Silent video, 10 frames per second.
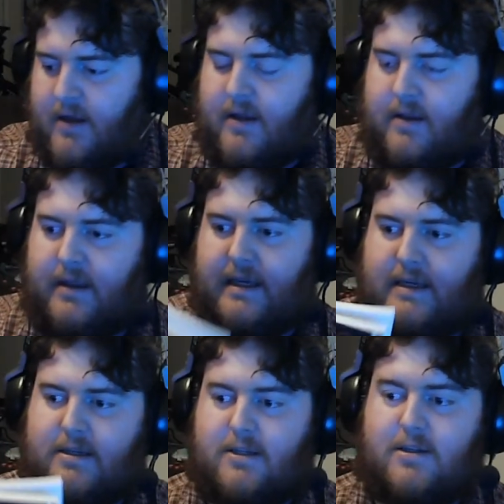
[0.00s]

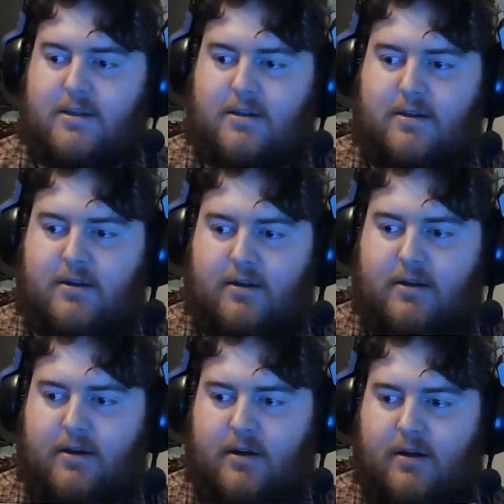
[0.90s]
these
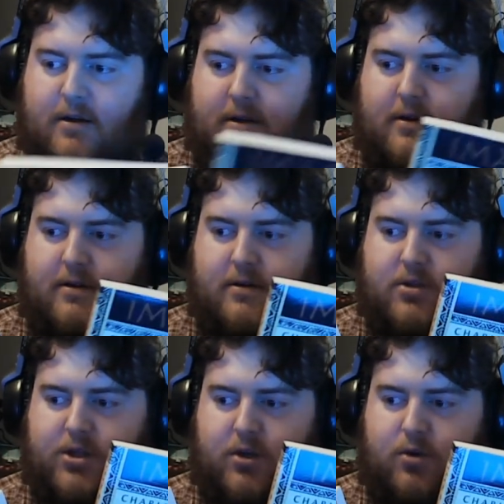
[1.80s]

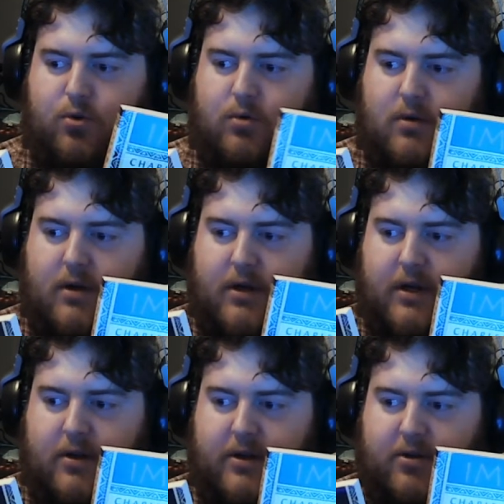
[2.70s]
two are
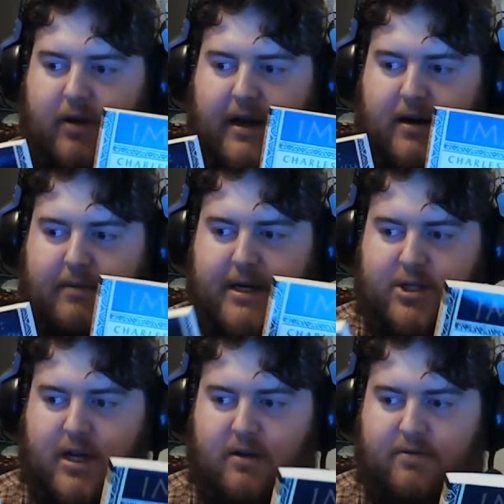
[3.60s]
going to look great on my
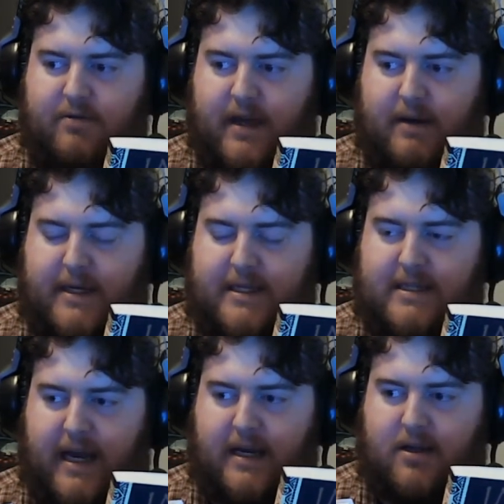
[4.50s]
shelf, and I'm
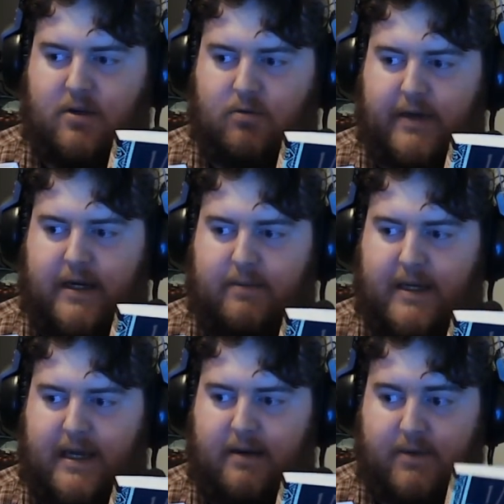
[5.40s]
excited to read them again.